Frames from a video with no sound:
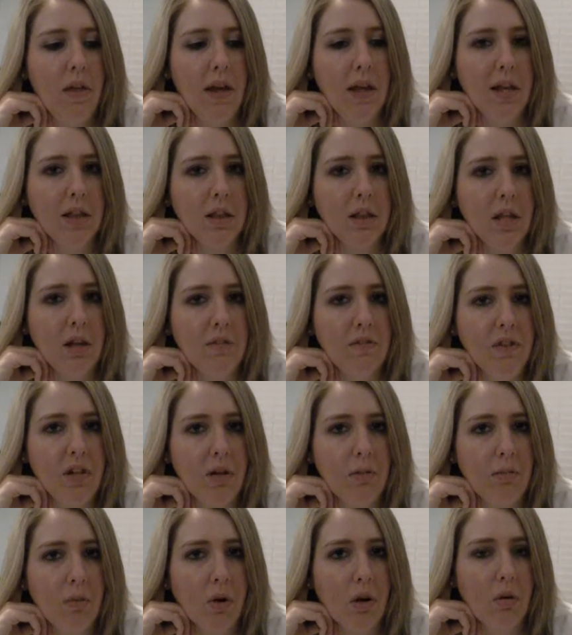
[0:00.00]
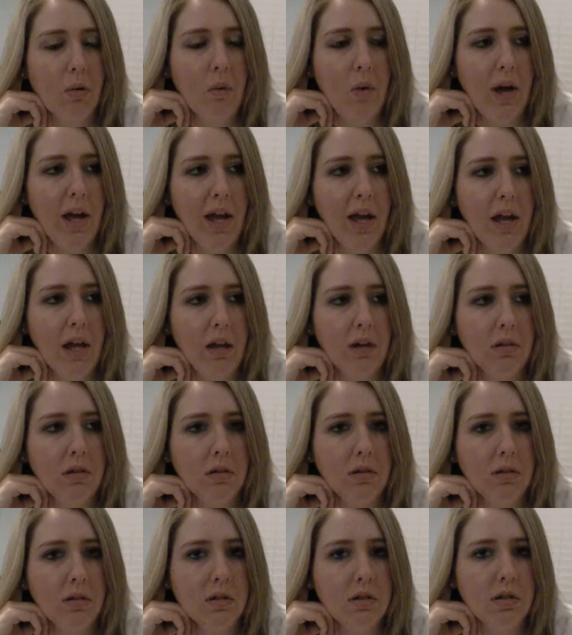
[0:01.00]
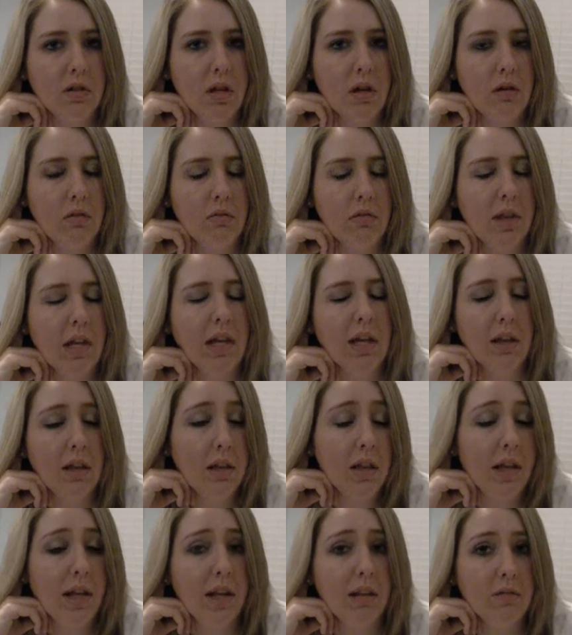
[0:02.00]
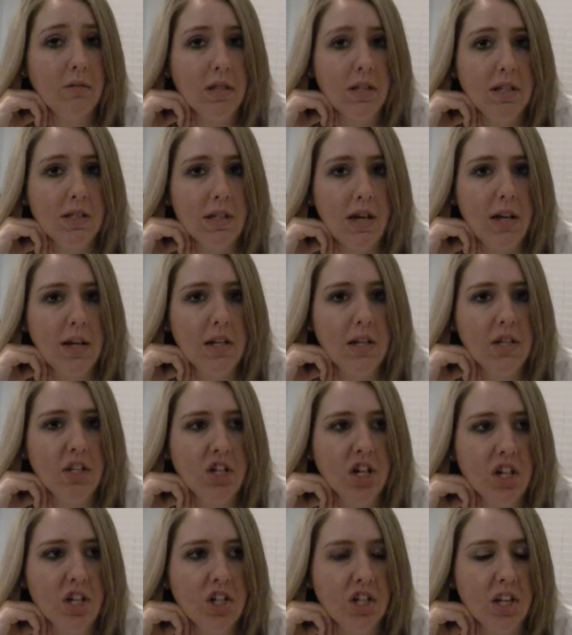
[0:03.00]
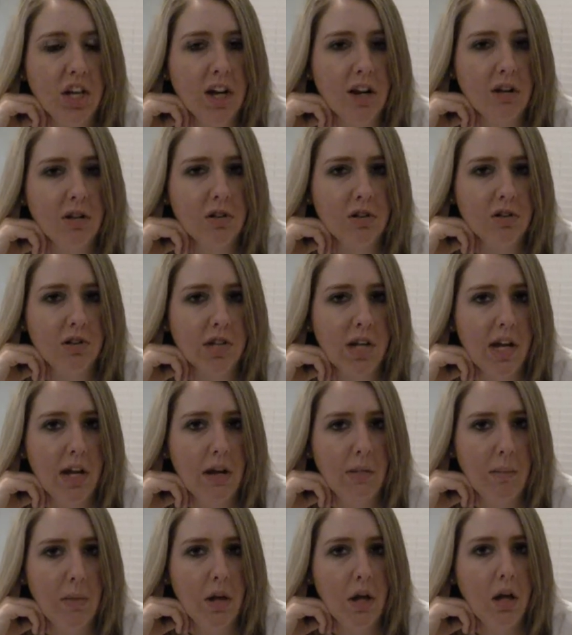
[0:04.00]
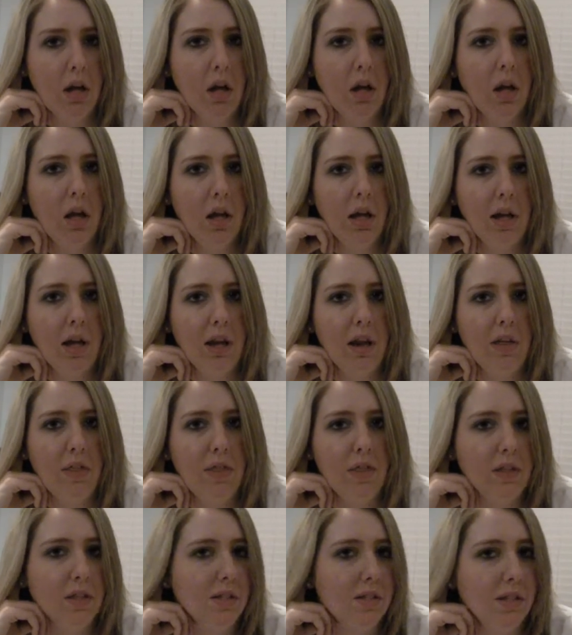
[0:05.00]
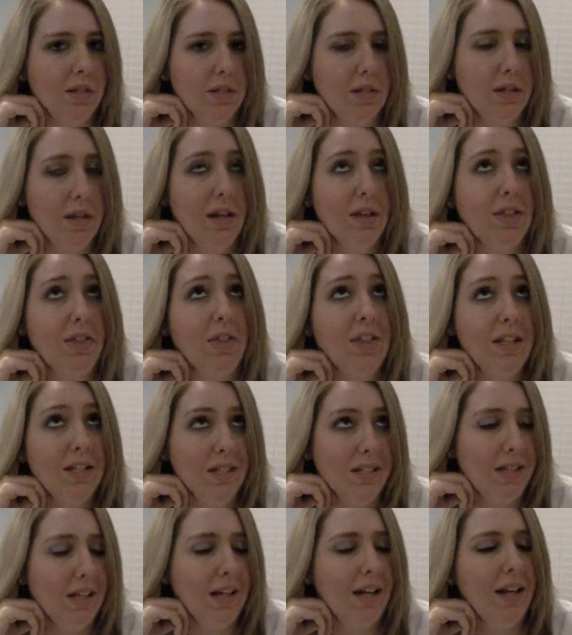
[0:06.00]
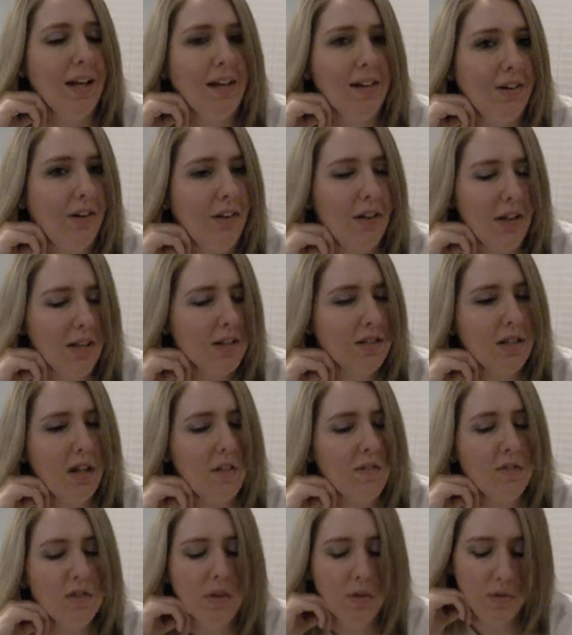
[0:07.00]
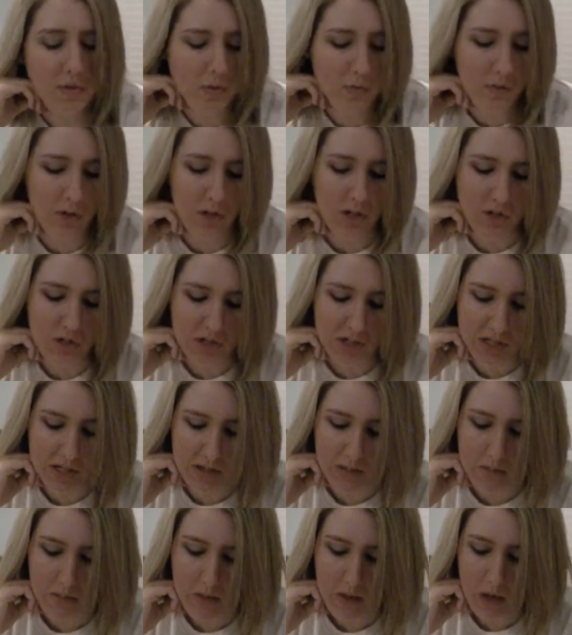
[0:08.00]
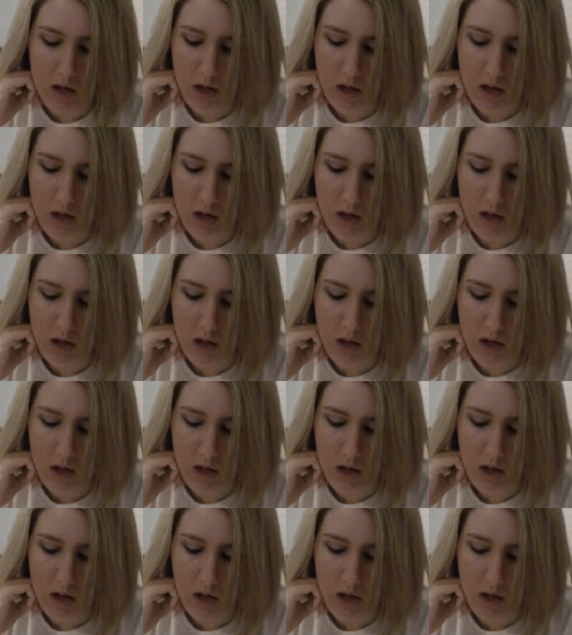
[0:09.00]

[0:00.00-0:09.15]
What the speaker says: they loved him right away, so they decided to change the character's name and ethnicity and all that stuff, so it's pretty interesting.